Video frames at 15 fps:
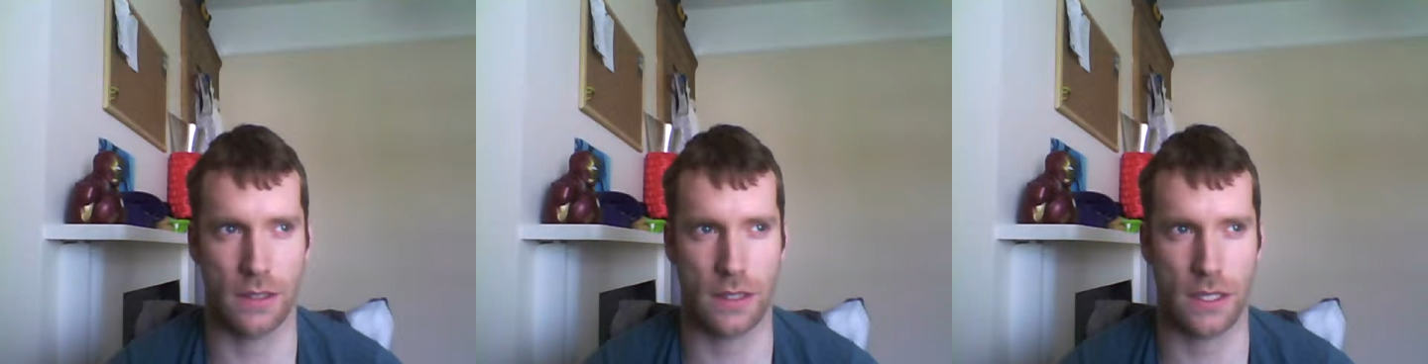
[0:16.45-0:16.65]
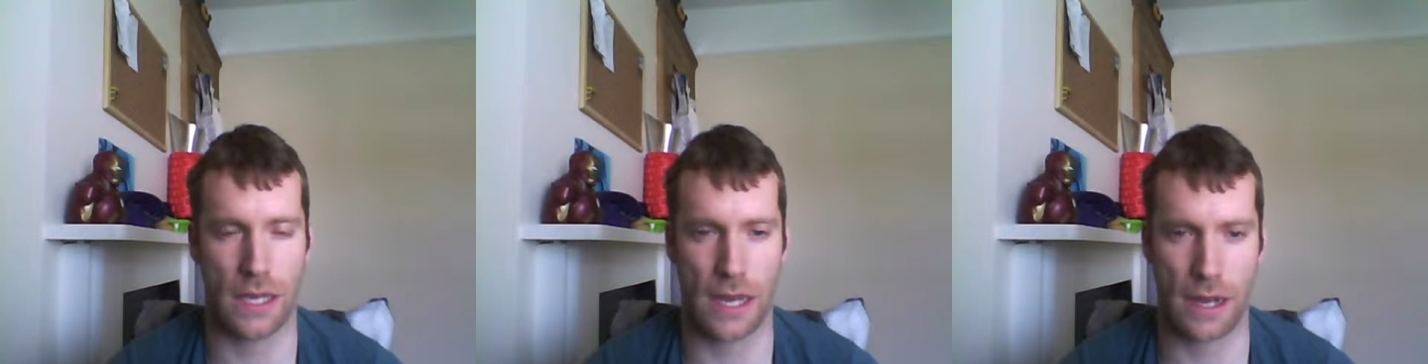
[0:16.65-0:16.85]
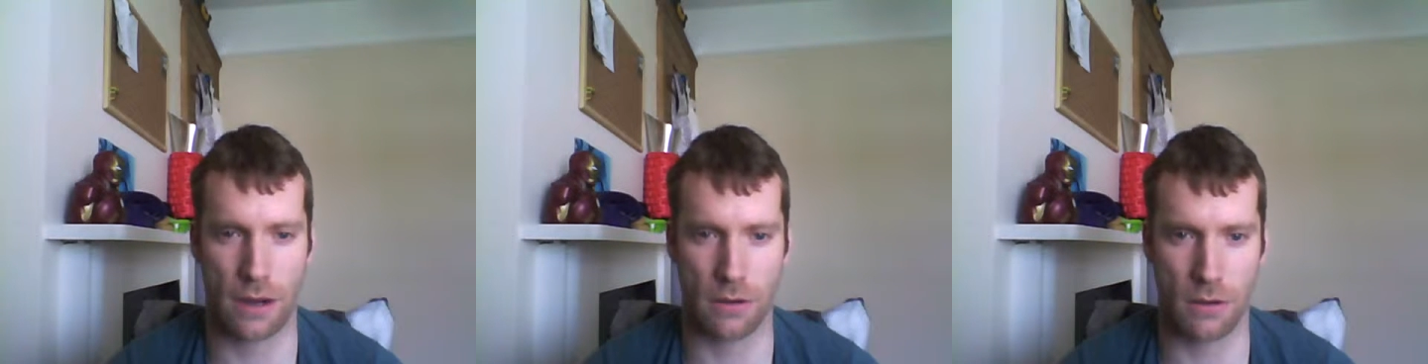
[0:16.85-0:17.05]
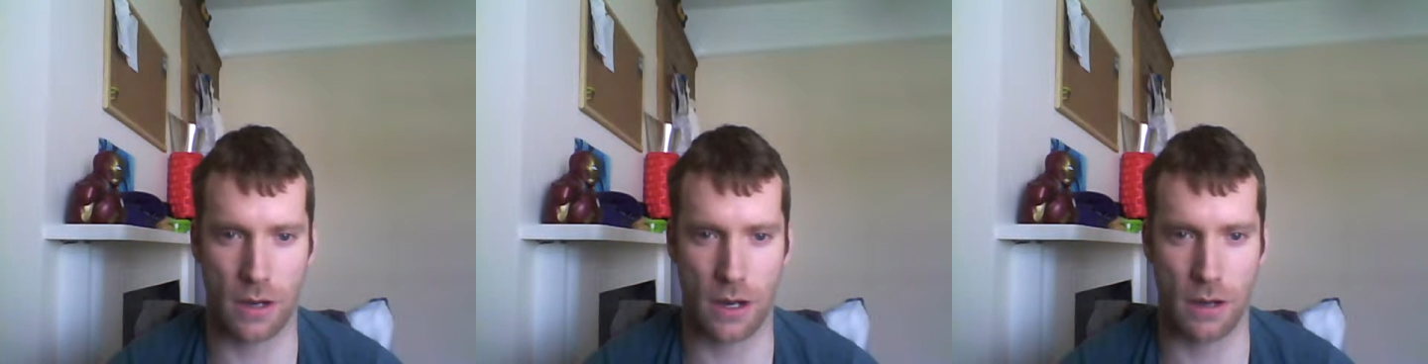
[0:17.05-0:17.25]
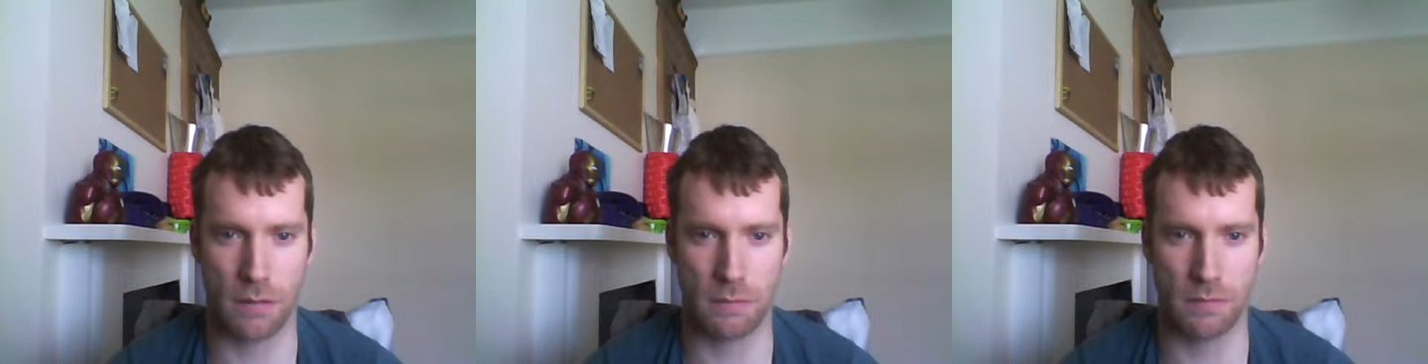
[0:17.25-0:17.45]
the
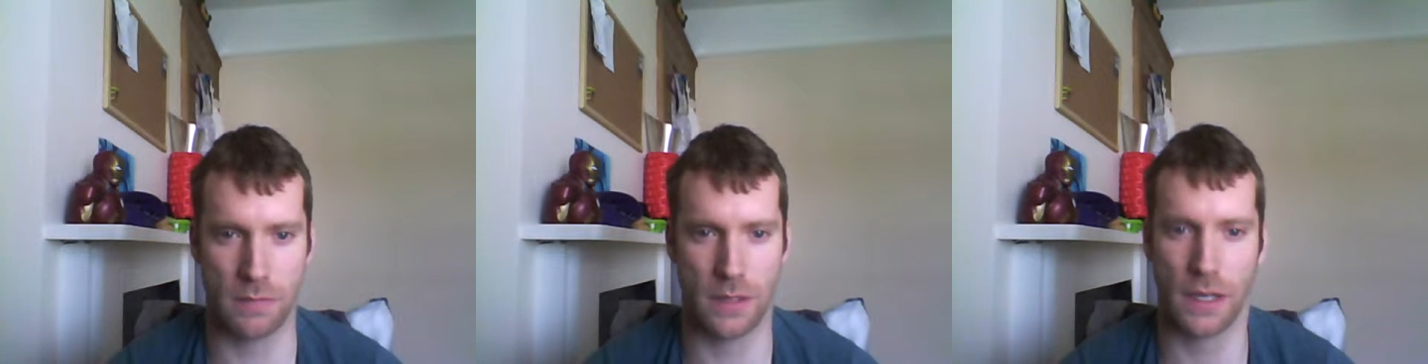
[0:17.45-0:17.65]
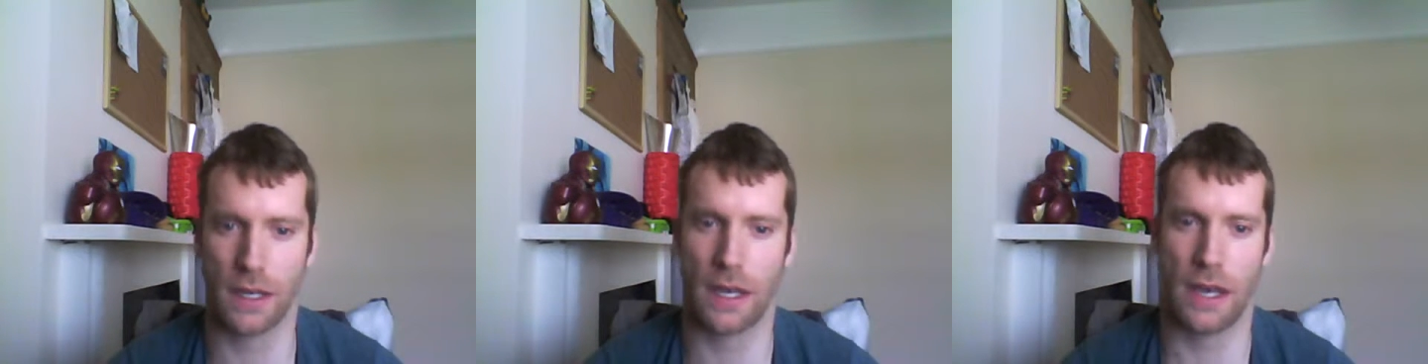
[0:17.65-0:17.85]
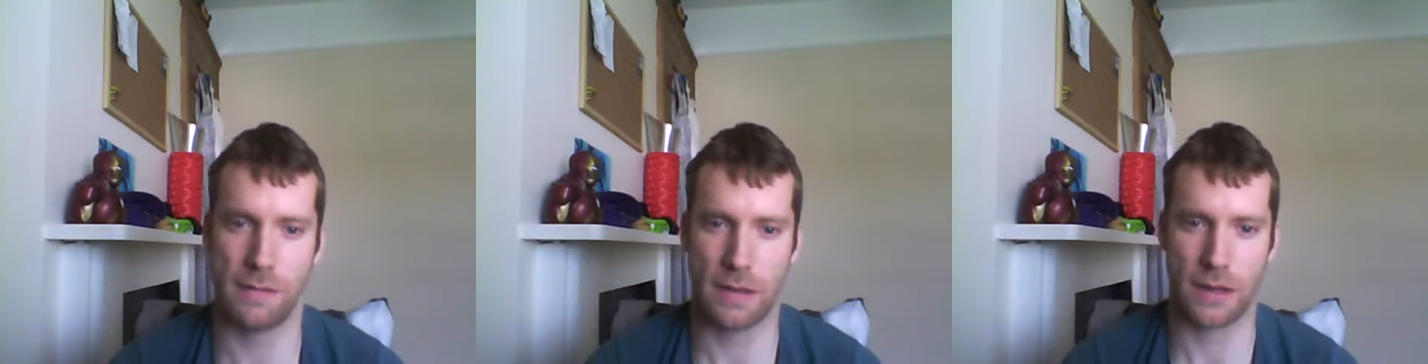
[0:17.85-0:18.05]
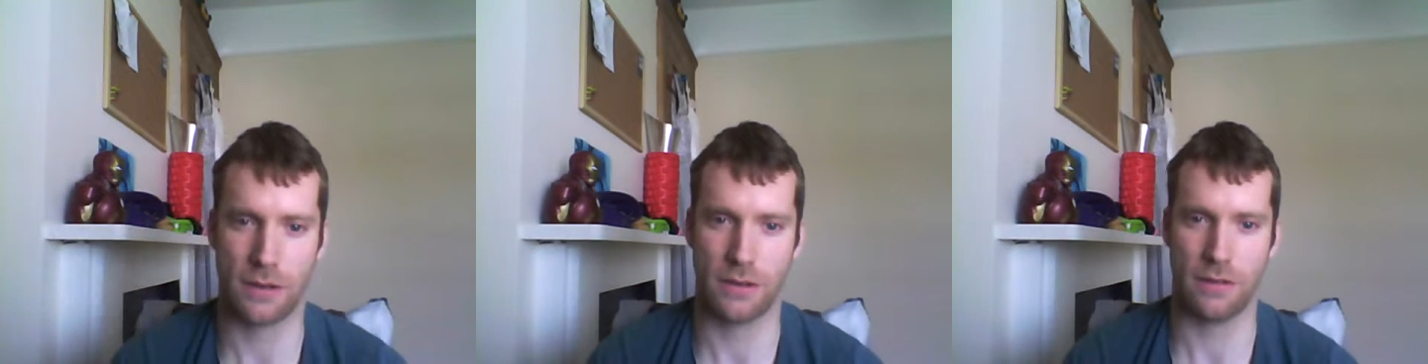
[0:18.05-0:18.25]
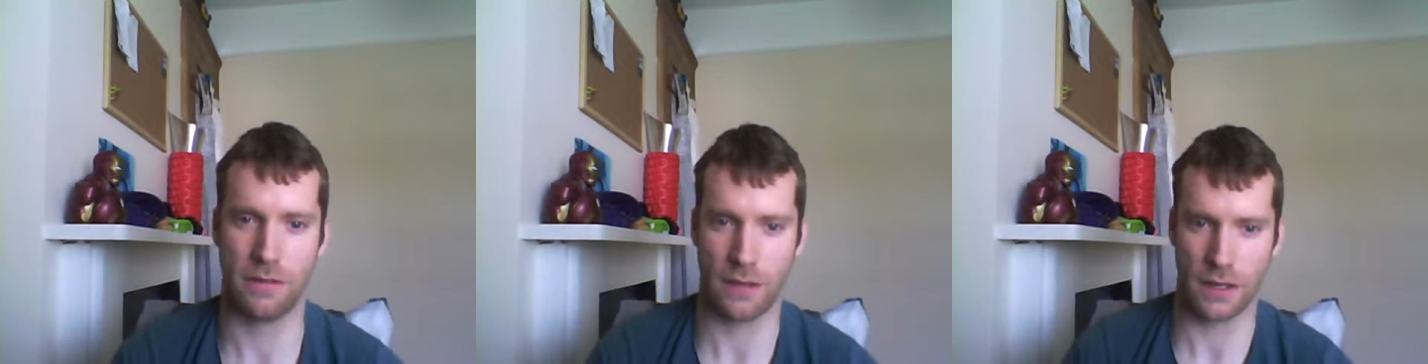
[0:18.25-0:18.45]
outcome that came
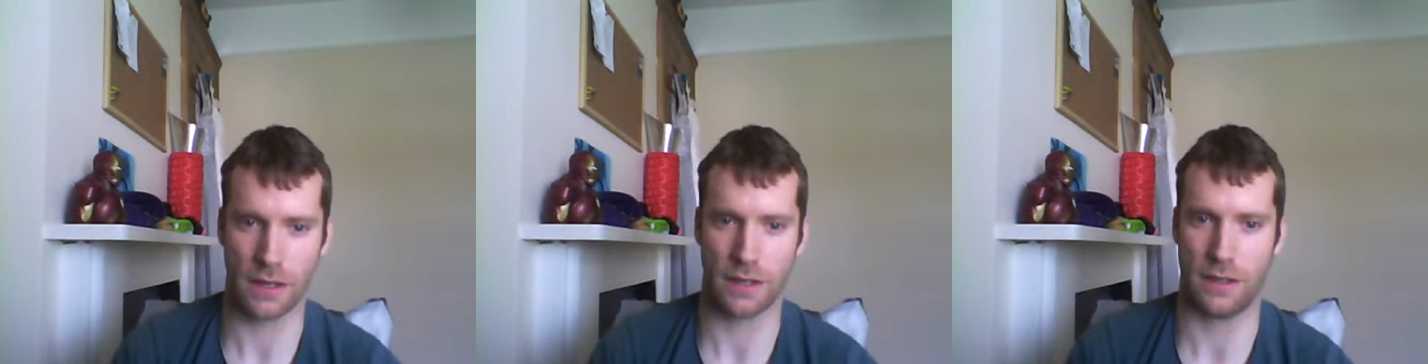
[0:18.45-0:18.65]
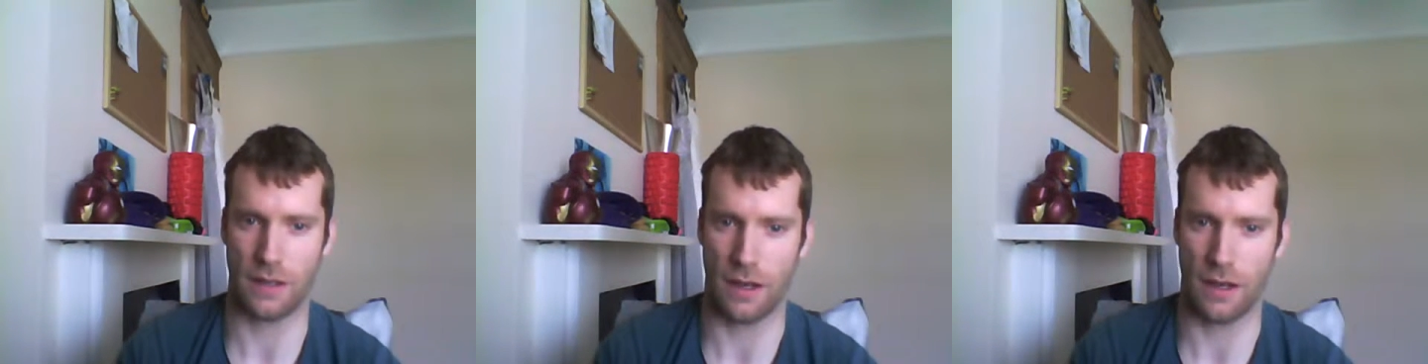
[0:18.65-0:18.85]
out of it.